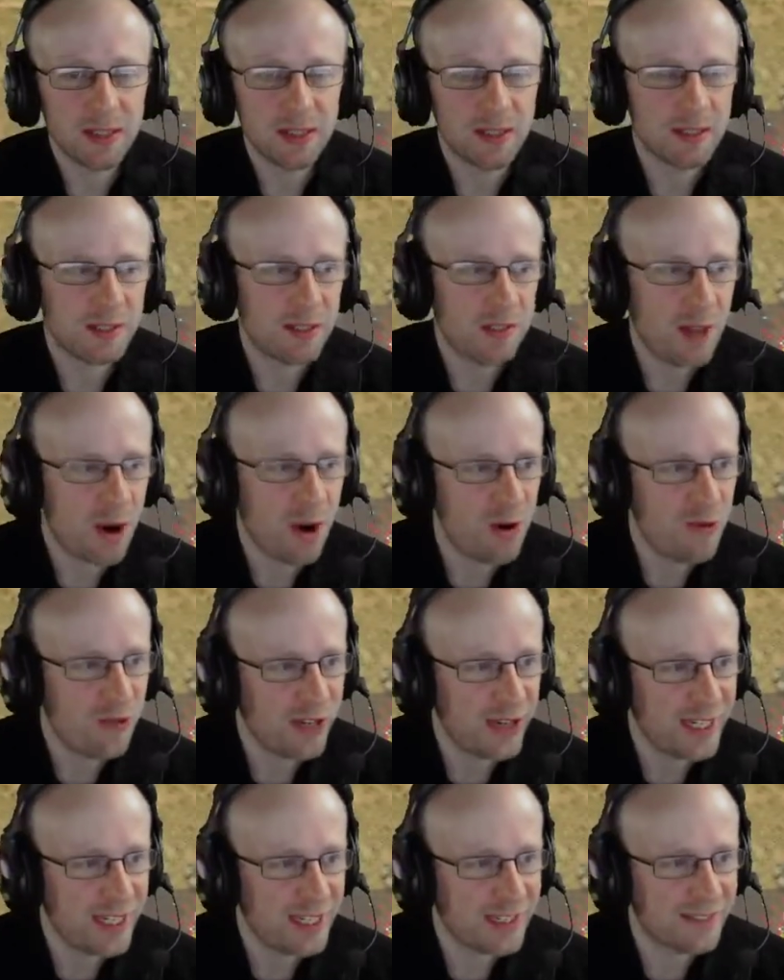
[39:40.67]
There's no
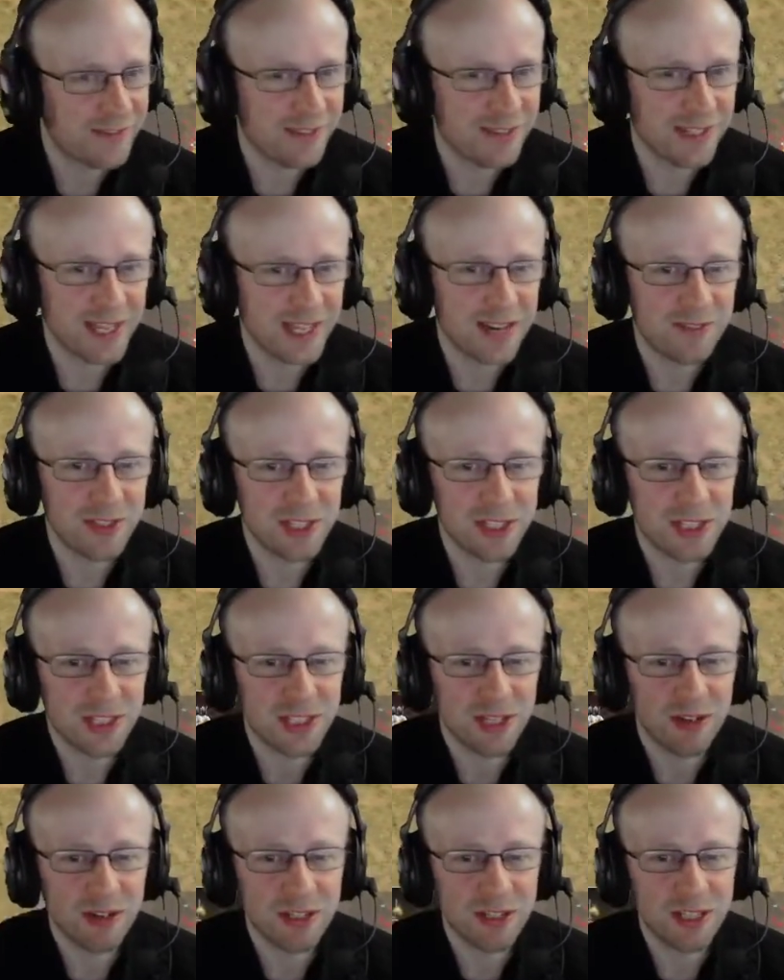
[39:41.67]
reason for the cavalry to
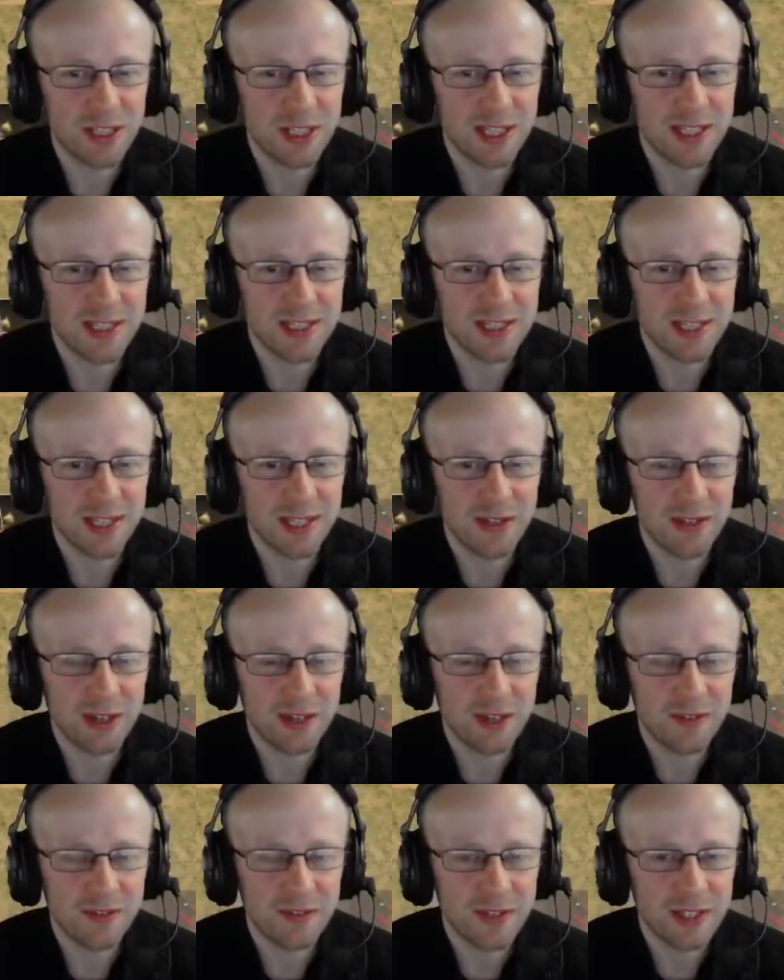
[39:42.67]
charge in against that
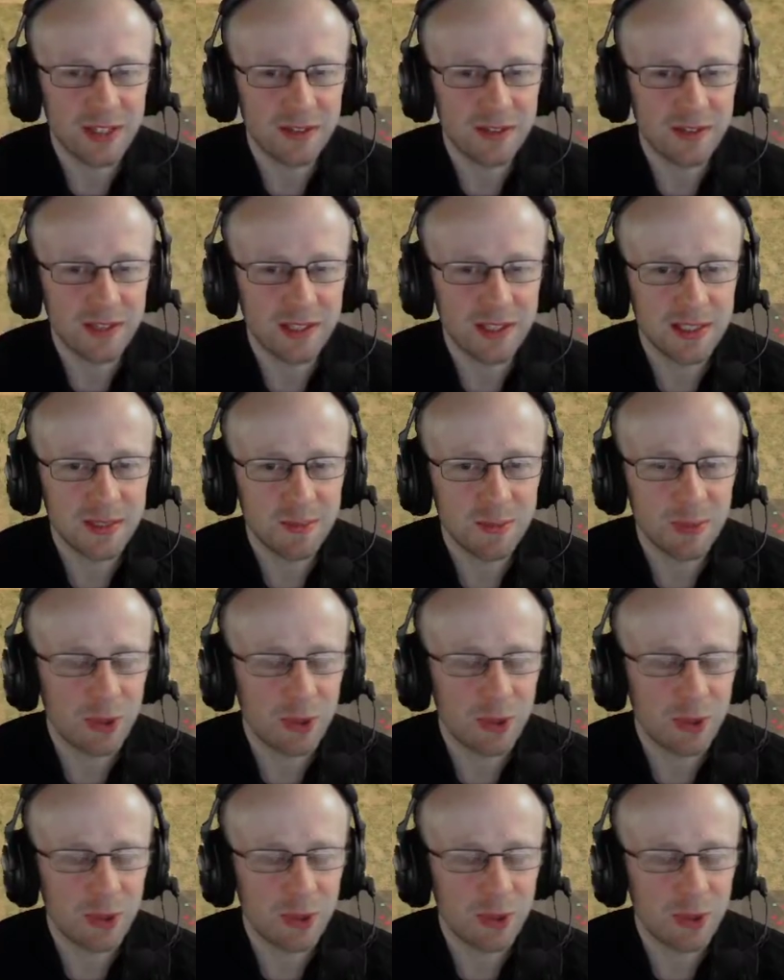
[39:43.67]
unit of veterans.